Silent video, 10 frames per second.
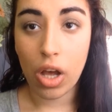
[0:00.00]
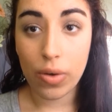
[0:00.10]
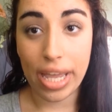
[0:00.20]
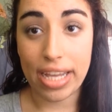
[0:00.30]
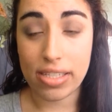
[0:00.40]

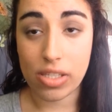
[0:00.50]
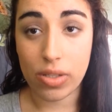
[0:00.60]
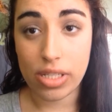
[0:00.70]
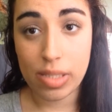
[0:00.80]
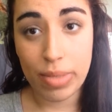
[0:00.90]
Okay, so
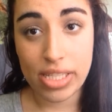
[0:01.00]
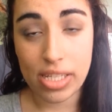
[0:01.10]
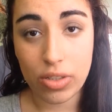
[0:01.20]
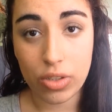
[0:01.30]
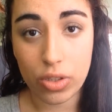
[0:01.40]
this might
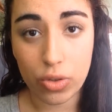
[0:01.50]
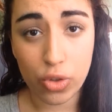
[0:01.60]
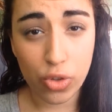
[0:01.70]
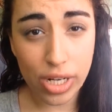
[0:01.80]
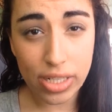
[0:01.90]
sound a little
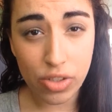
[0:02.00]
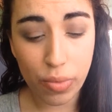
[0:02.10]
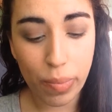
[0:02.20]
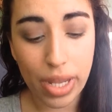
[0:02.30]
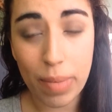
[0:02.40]
strange,
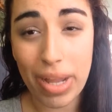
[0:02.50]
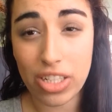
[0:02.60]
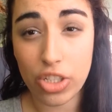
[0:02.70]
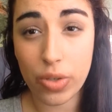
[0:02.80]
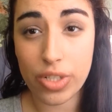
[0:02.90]
but I'm
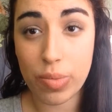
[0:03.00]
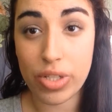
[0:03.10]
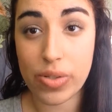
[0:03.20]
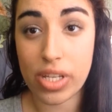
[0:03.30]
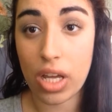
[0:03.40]
actually going to be
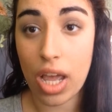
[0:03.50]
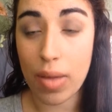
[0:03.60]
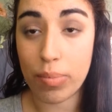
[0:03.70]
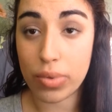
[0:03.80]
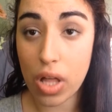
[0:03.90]
using
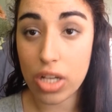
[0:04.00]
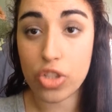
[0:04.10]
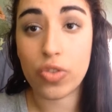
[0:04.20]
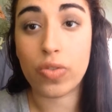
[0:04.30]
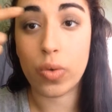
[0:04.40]
a
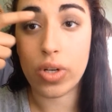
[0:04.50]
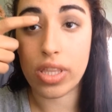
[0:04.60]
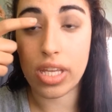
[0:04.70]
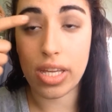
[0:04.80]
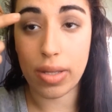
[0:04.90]
blush for
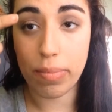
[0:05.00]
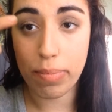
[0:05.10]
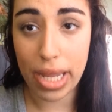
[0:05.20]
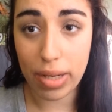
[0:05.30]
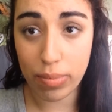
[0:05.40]
the
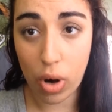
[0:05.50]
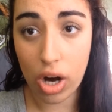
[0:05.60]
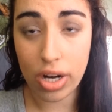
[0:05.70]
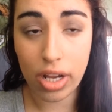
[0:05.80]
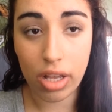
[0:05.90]
main
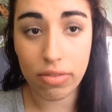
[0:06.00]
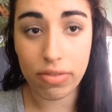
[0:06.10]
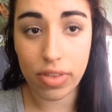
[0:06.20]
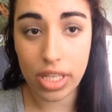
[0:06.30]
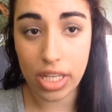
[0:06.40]
part
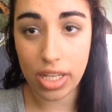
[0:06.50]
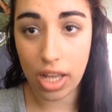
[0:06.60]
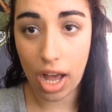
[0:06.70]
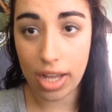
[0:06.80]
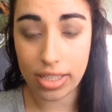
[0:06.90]
of the
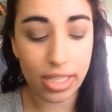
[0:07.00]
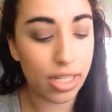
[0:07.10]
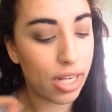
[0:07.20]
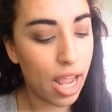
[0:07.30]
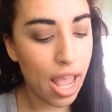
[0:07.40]

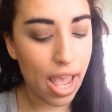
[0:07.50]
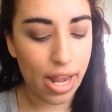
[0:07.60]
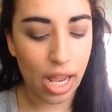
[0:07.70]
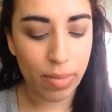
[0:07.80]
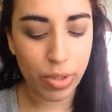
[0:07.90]
eyelid,
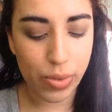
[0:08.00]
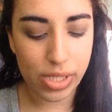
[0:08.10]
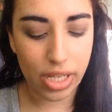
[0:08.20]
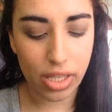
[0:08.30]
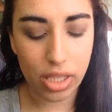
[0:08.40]
and I'm
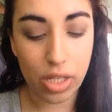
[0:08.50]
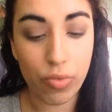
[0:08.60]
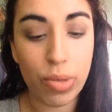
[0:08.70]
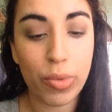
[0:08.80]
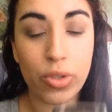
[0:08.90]
using the
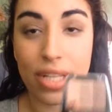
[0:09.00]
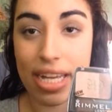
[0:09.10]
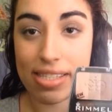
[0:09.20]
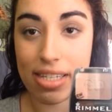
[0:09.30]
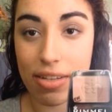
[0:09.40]
Rimmel
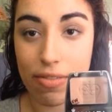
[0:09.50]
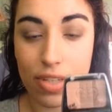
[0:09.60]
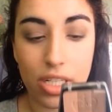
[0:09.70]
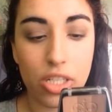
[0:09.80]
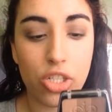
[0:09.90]
Lasting
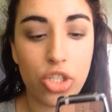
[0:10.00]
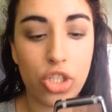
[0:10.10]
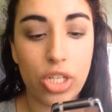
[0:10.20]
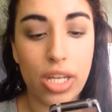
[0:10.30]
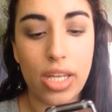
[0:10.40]

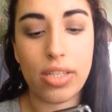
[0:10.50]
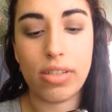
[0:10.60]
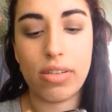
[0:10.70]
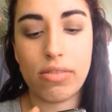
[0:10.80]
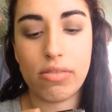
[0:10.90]
Finish
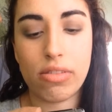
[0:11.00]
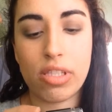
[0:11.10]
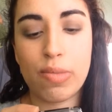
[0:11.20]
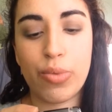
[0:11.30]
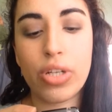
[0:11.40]
in
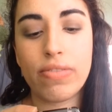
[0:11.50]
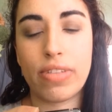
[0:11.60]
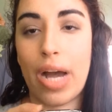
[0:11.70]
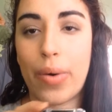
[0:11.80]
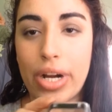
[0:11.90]
Spring
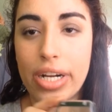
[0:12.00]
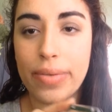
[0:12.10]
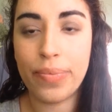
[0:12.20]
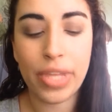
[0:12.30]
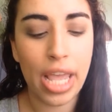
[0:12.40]
Flower.
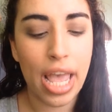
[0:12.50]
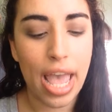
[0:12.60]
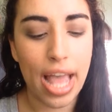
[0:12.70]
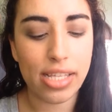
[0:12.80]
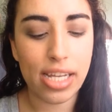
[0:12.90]

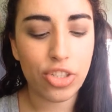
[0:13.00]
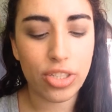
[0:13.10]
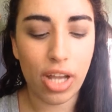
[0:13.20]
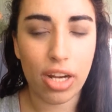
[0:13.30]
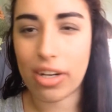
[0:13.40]
And it's
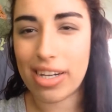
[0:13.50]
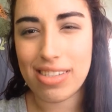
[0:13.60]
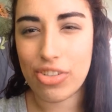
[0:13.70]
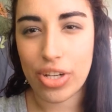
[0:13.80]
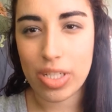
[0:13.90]
actually not a
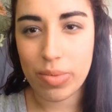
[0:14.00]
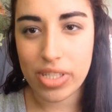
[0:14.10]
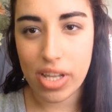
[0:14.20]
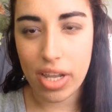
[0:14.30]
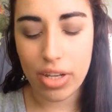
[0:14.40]
crazy shade to be
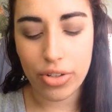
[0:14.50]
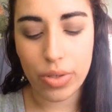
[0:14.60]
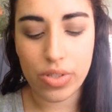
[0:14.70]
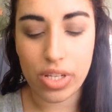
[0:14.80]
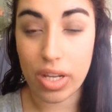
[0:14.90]
saying you're
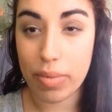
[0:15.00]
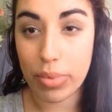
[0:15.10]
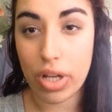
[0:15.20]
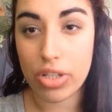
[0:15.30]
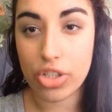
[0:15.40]
using a
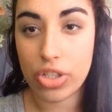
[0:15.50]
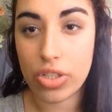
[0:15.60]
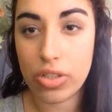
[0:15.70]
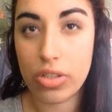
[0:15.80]
blush